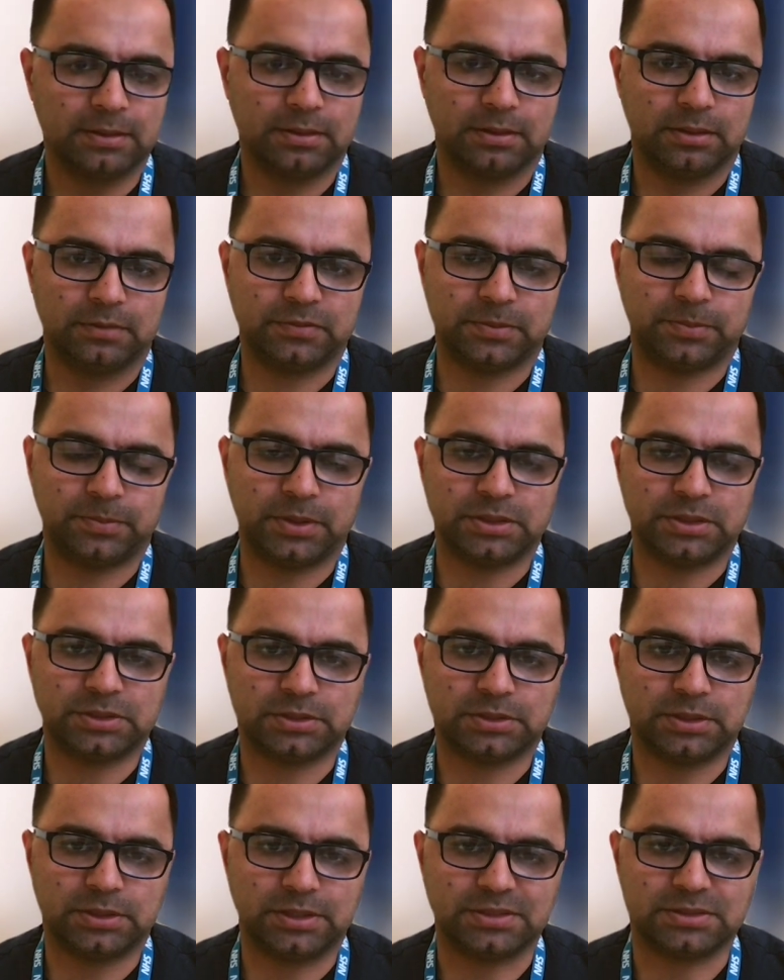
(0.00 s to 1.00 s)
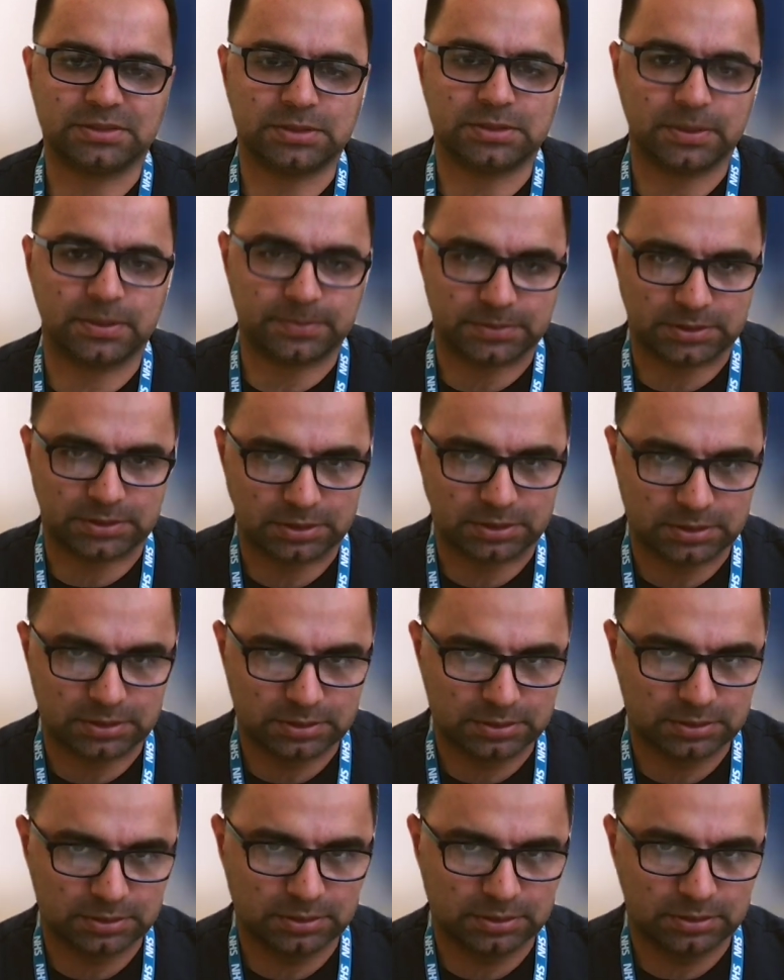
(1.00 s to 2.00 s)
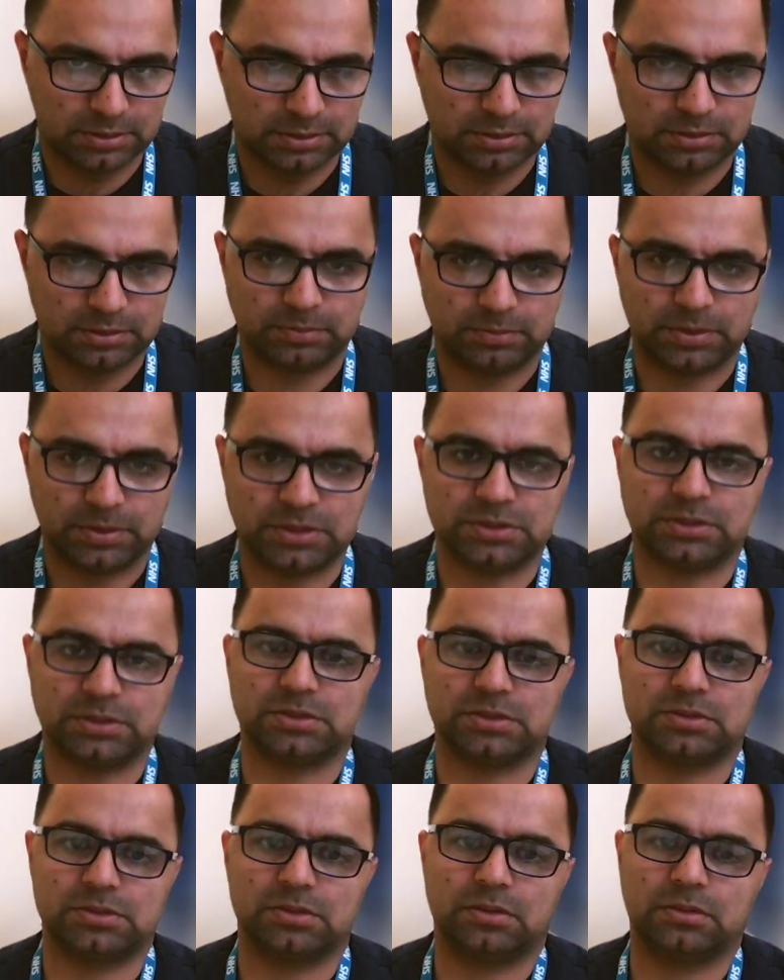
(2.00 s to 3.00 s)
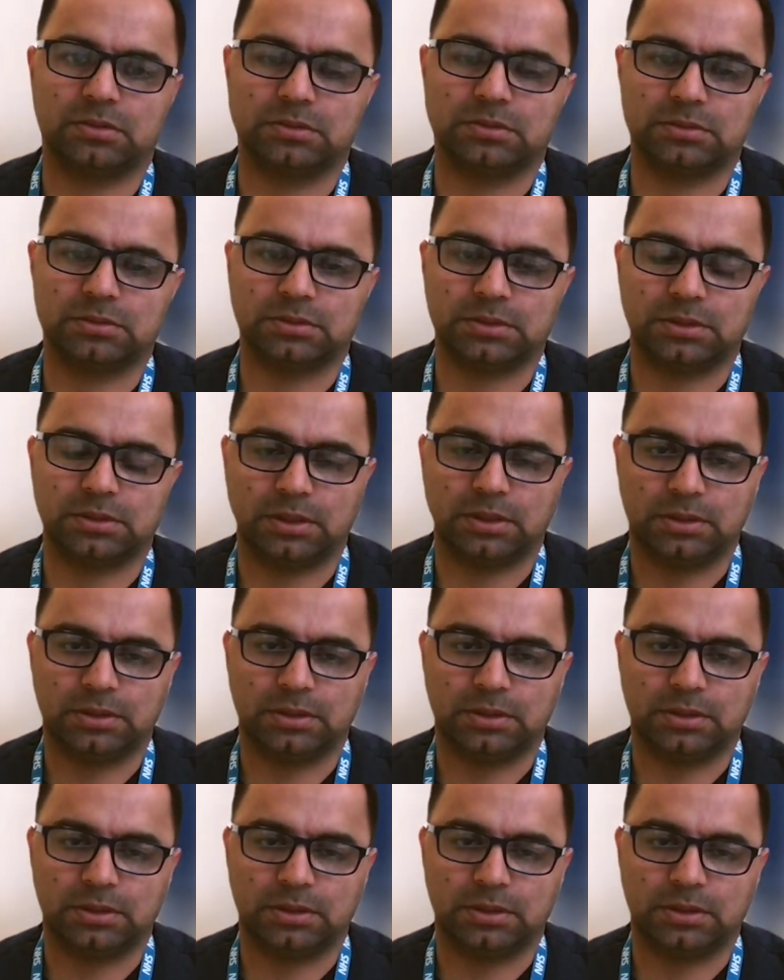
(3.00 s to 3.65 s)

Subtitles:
if the patient is septic, patient is on